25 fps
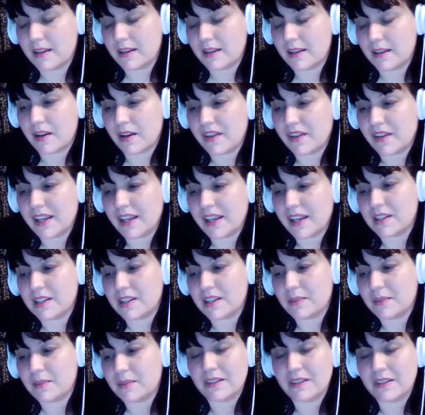think it's just
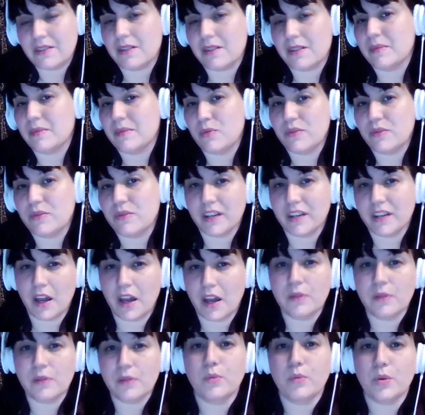because I'm more of a
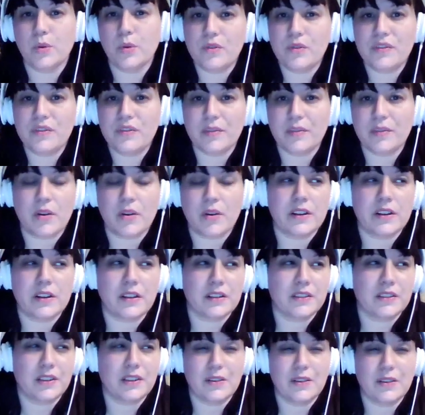lone wolf. I
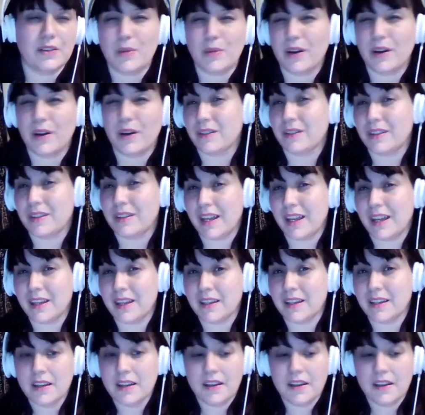do my own thing.